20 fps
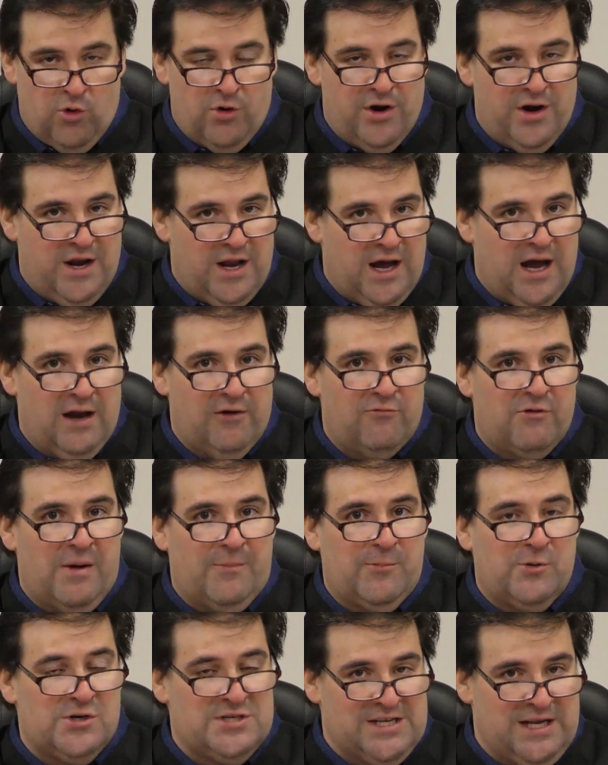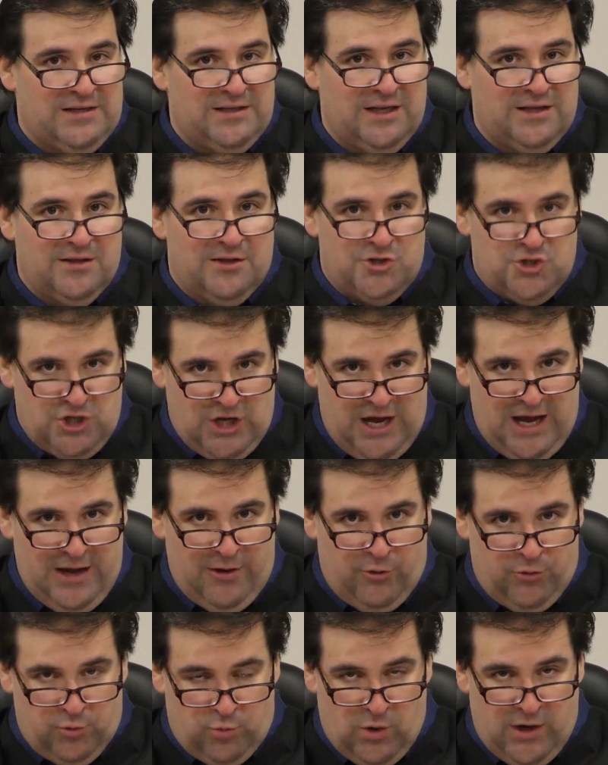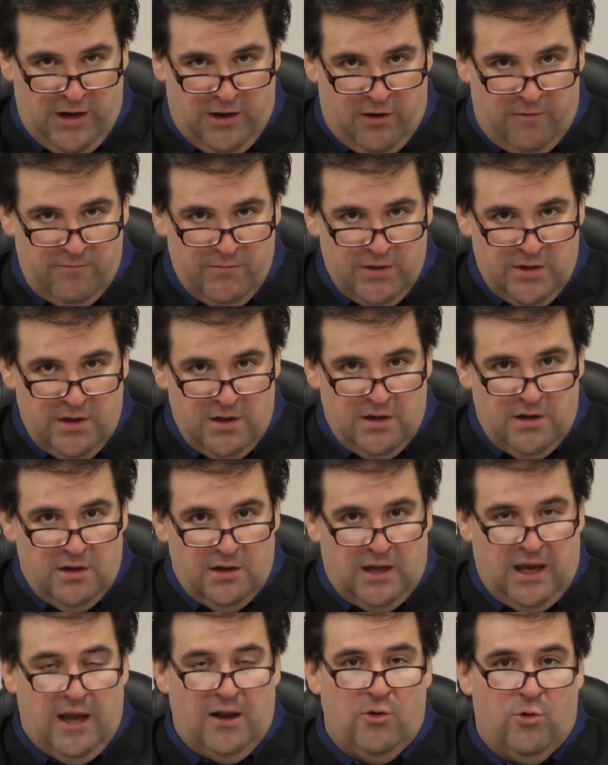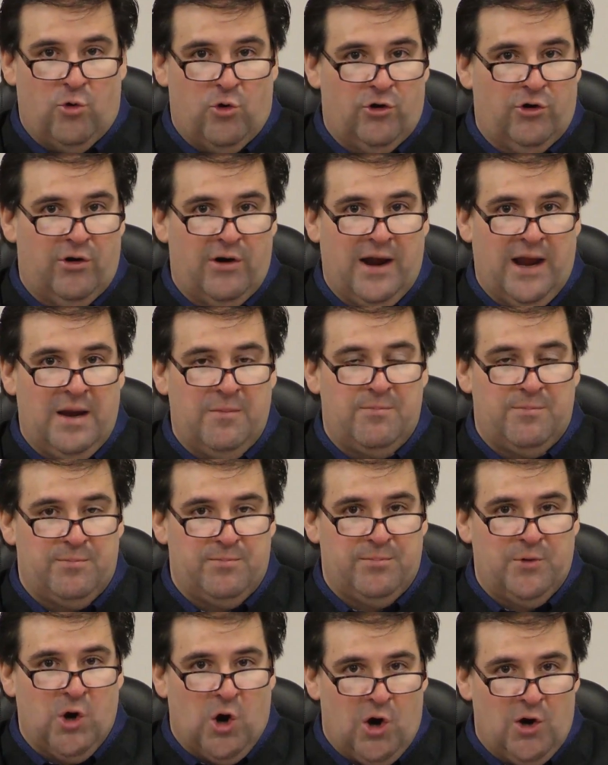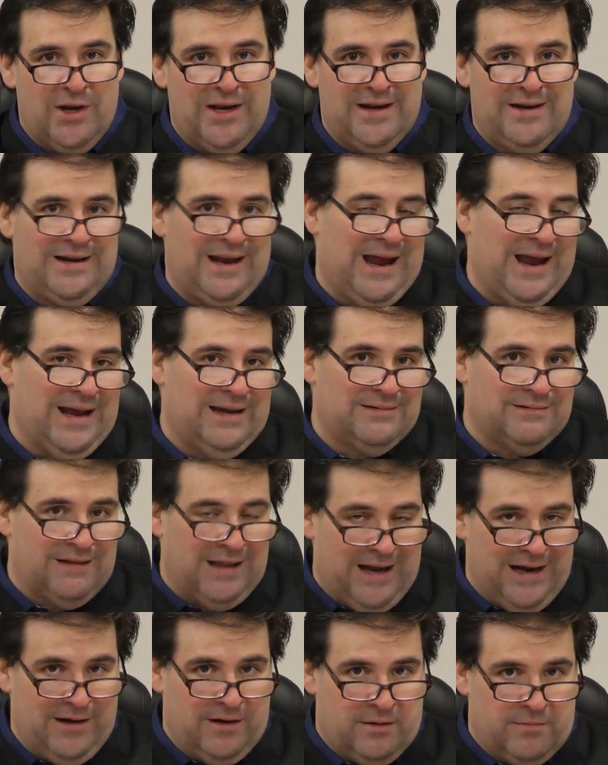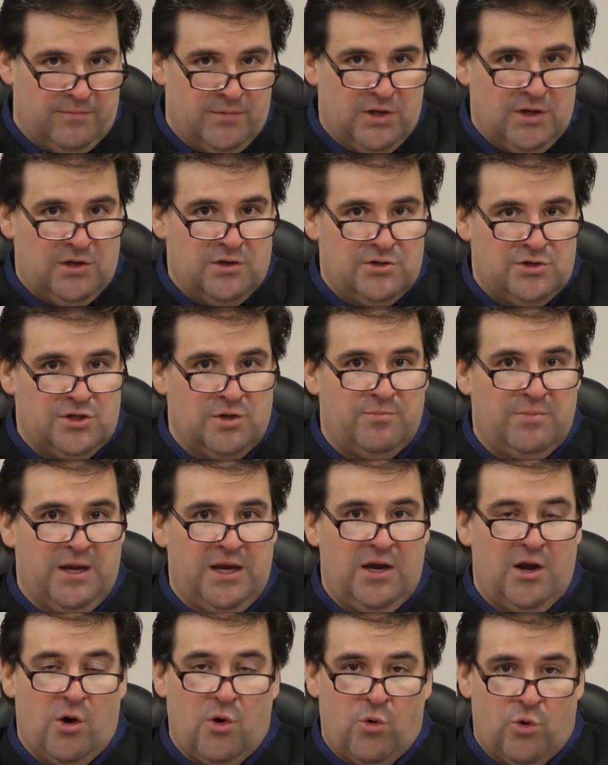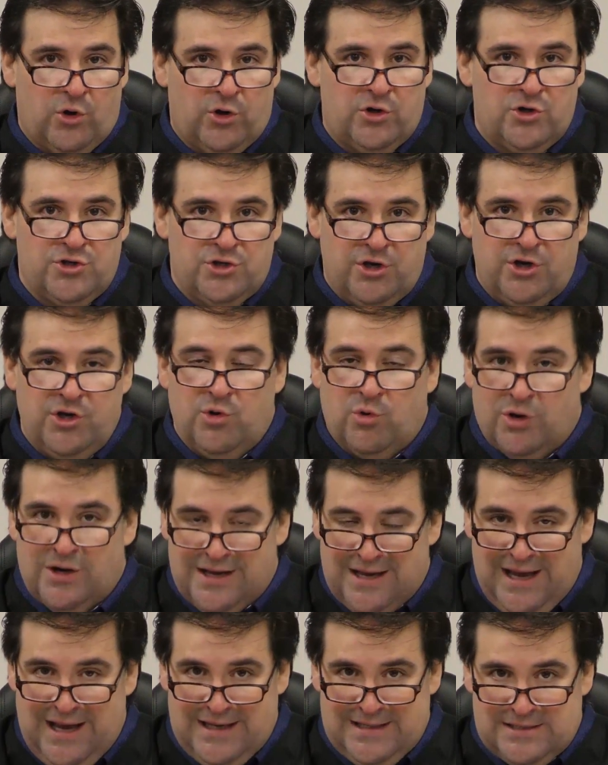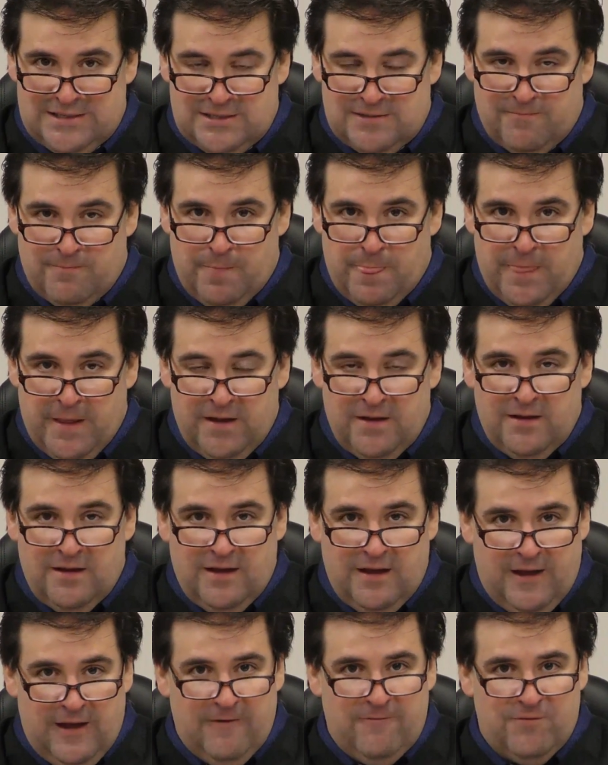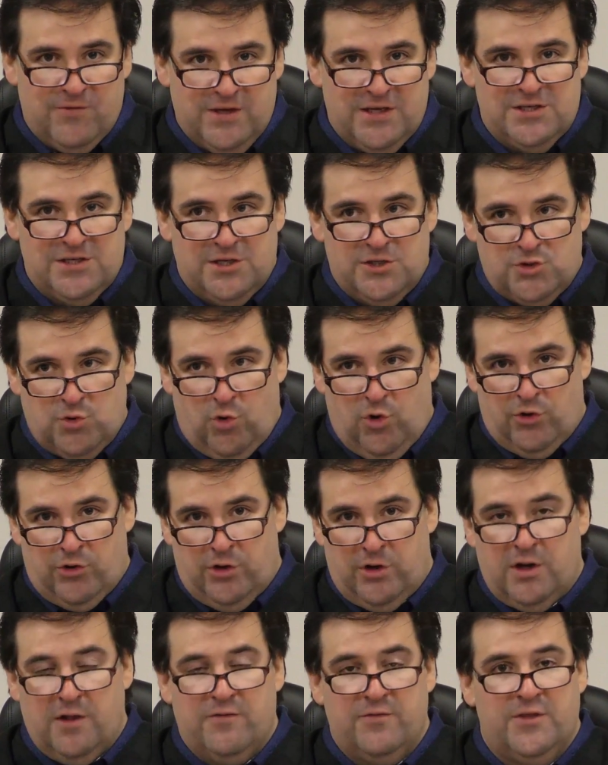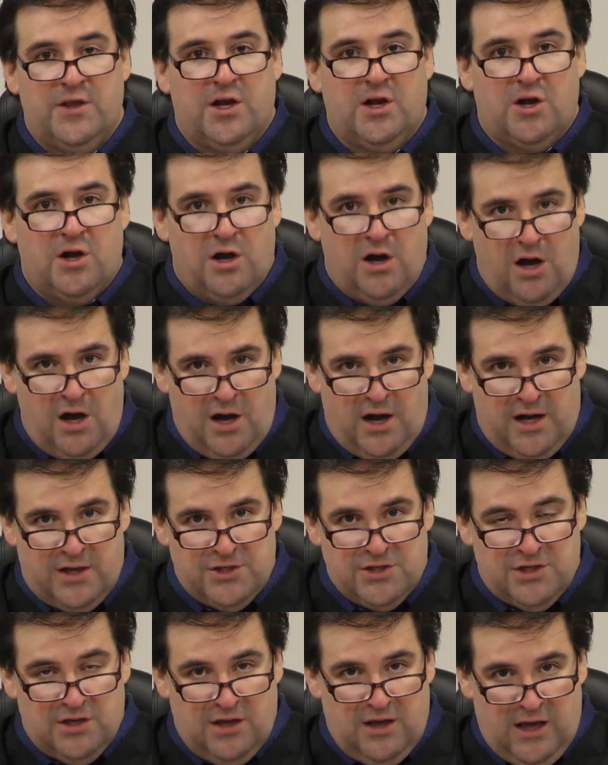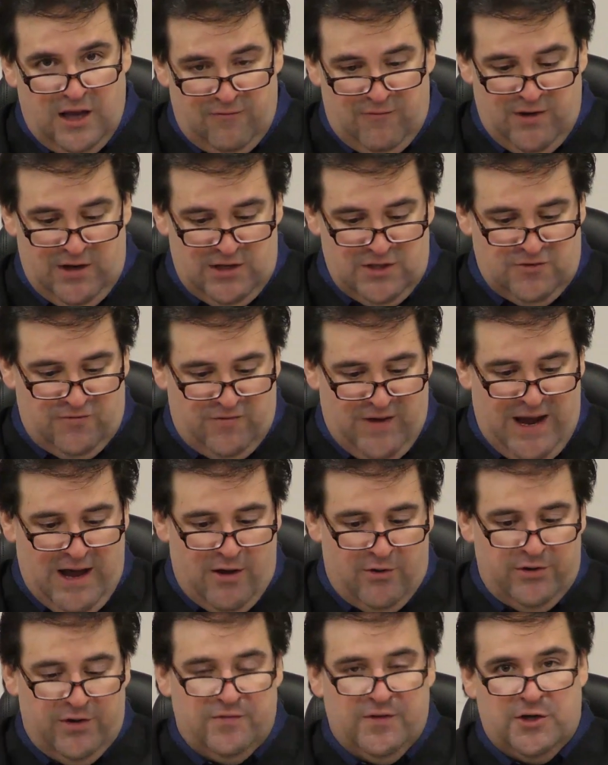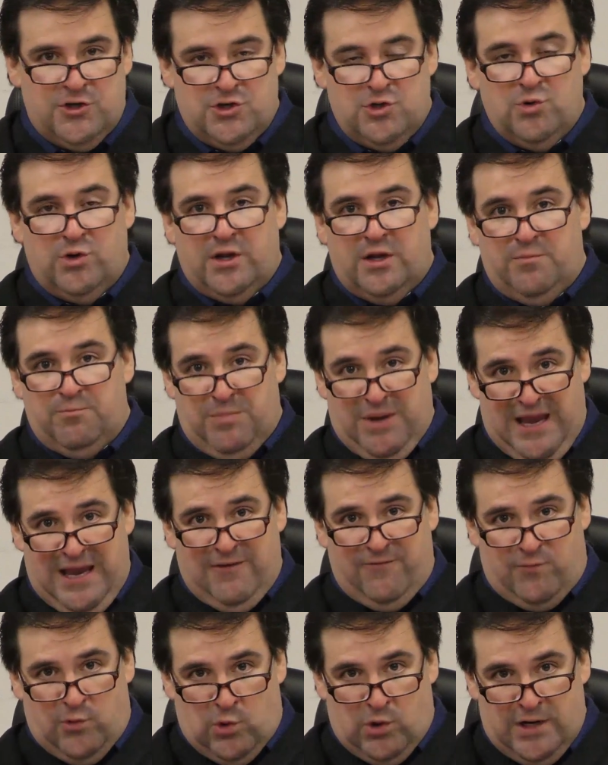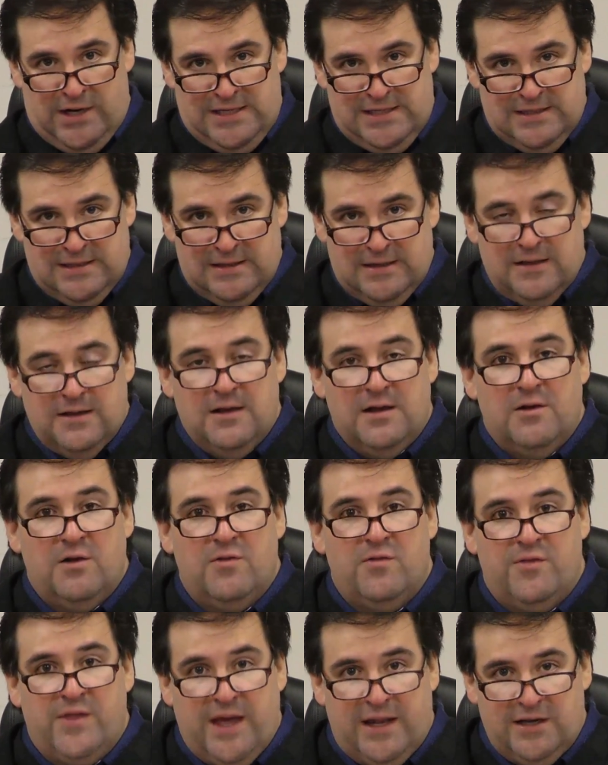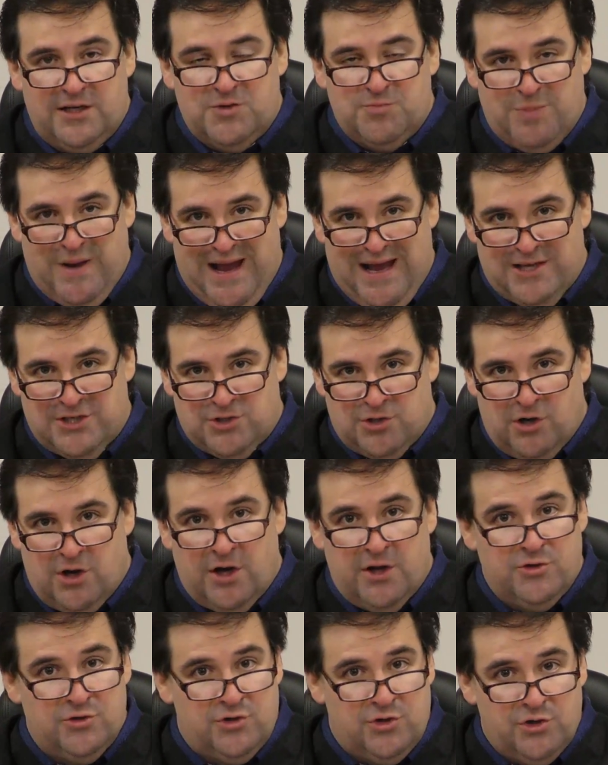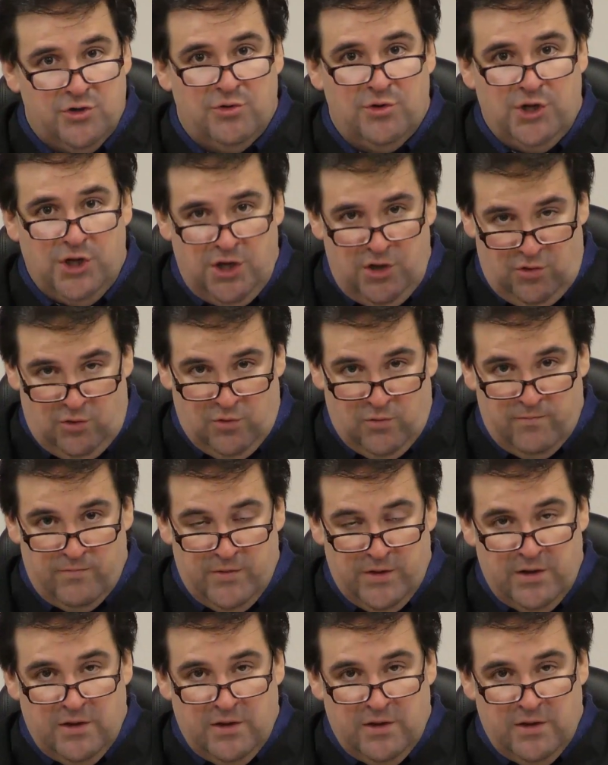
or not representing the child well, can order a guardian ad litem to be ordered to your case. If this is ordered, the cost, if it is found that you can pay for it, then is passed on to you.